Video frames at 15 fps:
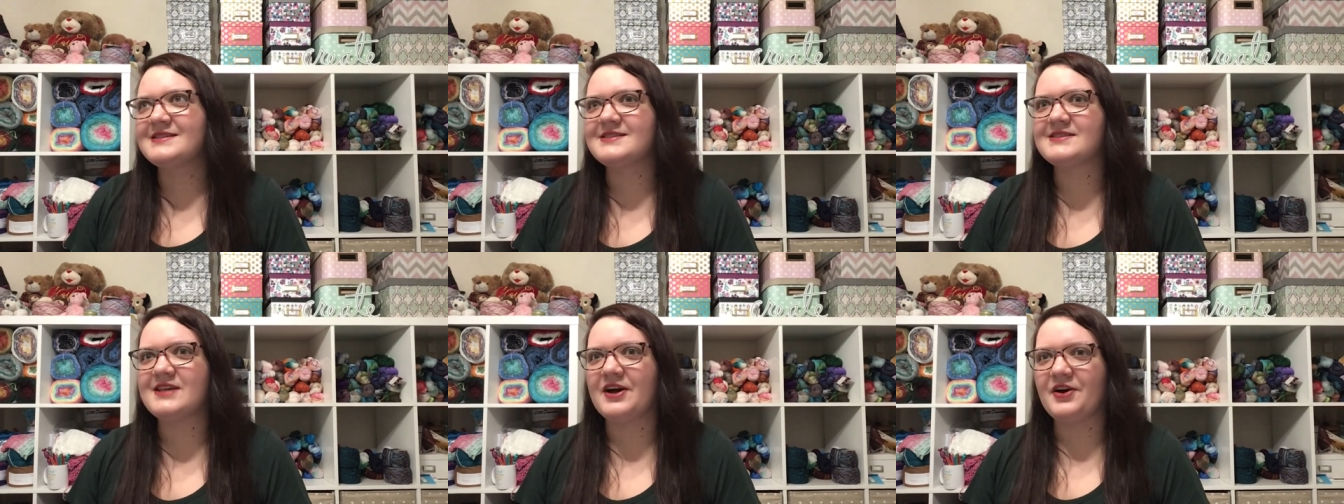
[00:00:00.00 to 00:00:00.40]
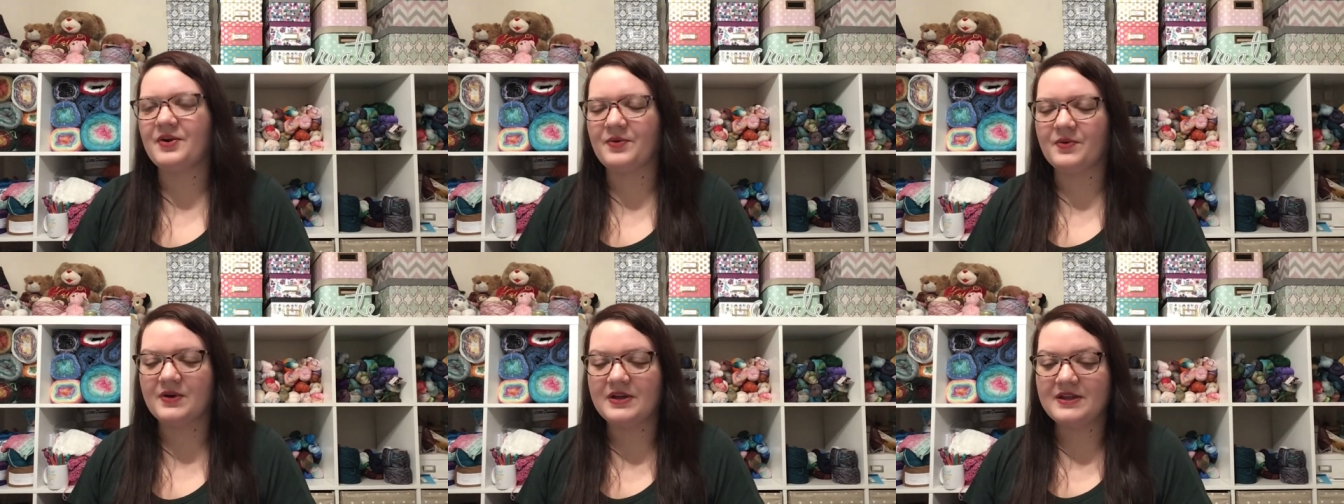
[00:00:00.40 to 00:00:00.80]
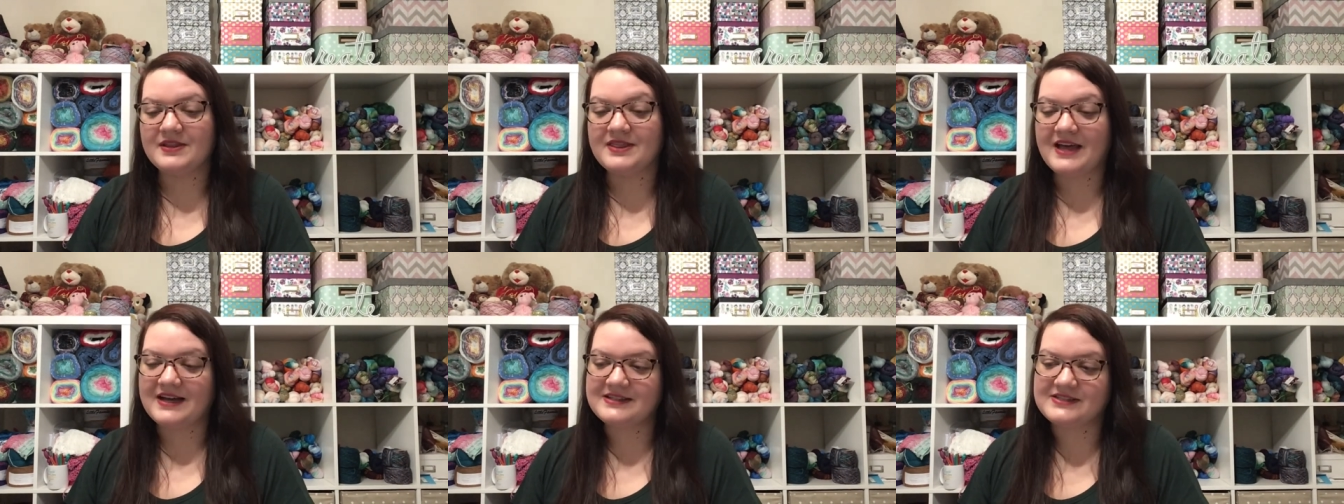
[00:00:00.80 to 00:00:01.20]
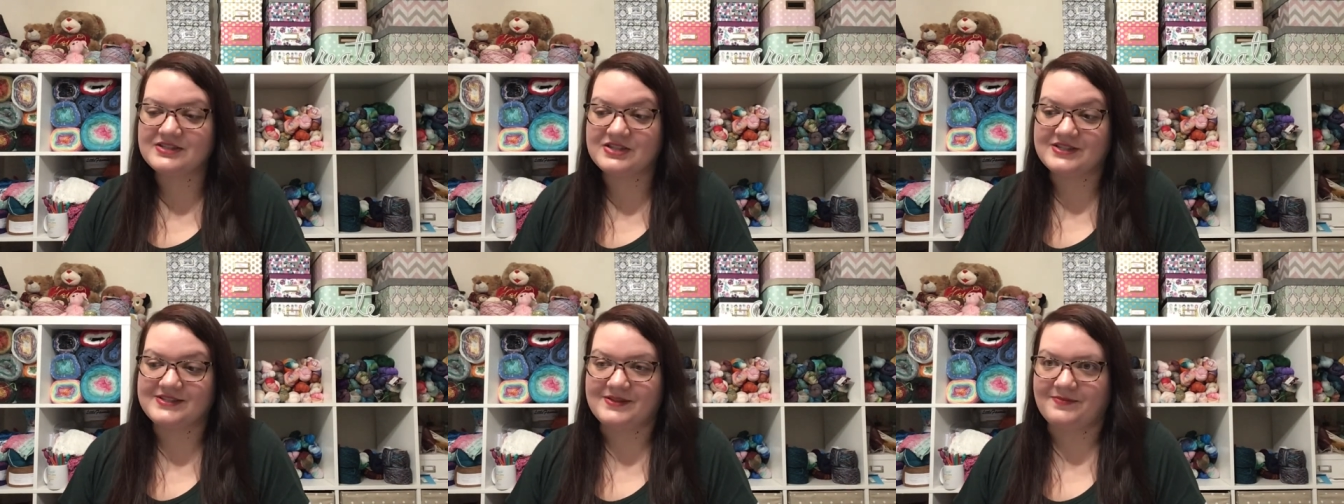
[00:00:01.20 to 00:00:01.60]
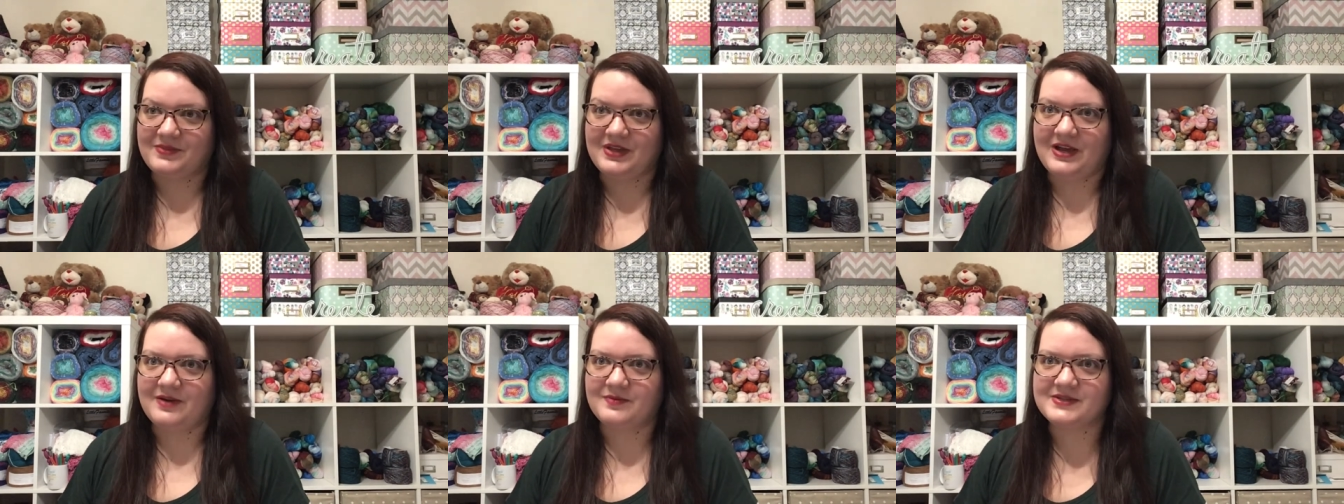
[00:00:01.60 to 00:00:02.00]
so that's just
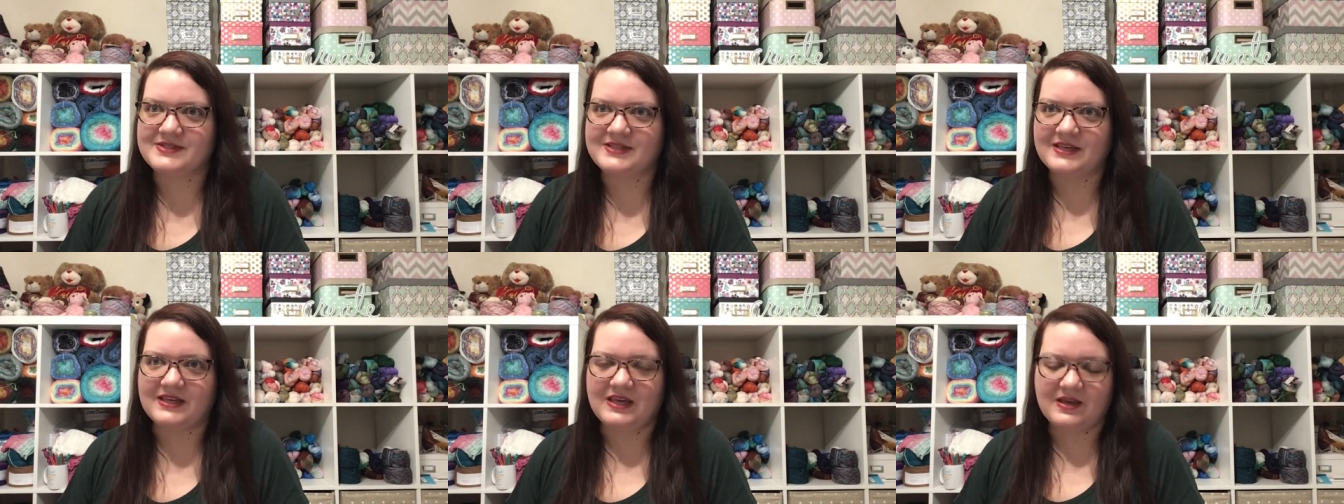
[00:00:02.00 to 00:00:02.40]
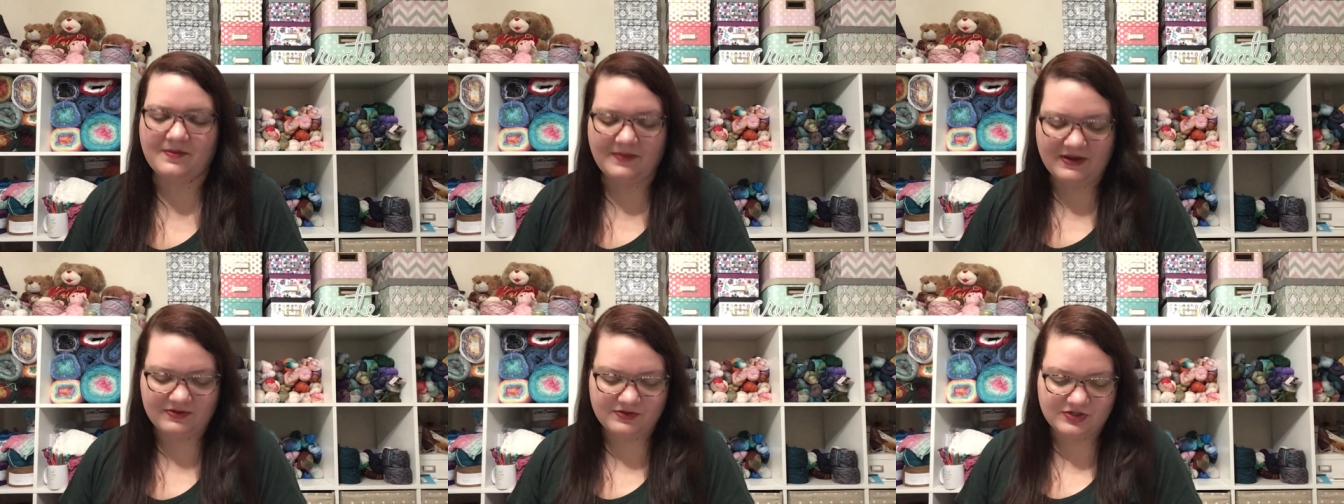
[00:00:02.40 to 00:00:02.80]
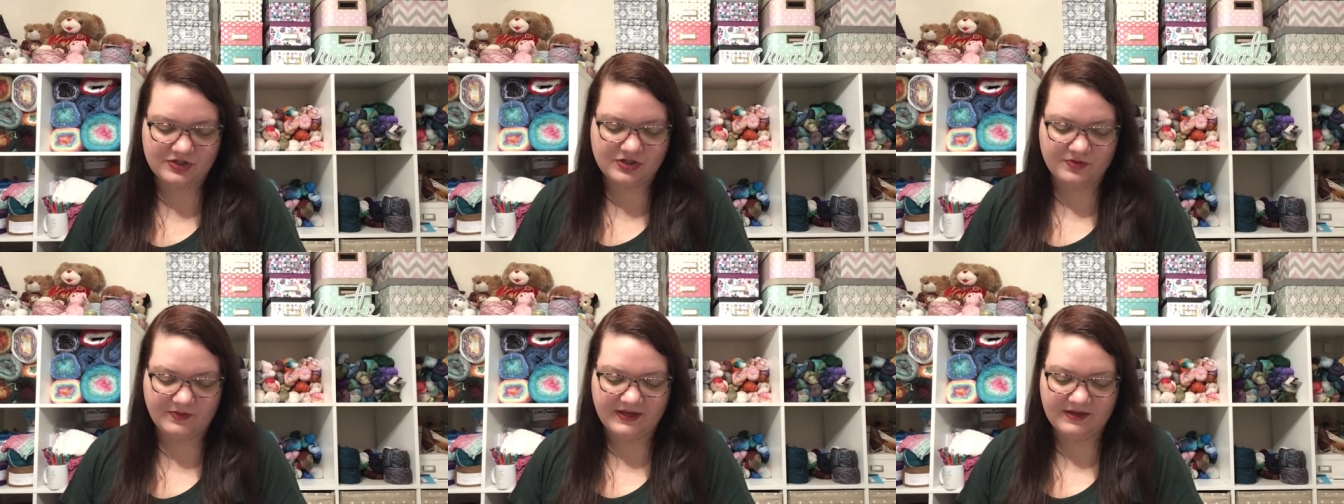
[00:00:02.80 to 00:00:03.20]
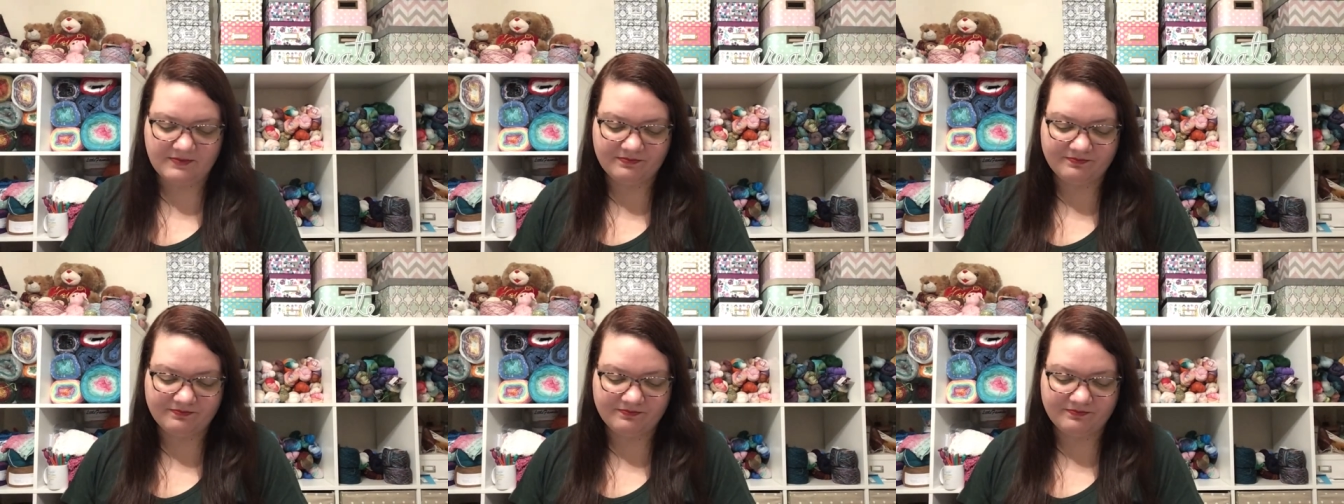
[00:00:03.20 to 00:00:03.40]
something I was thinking about doing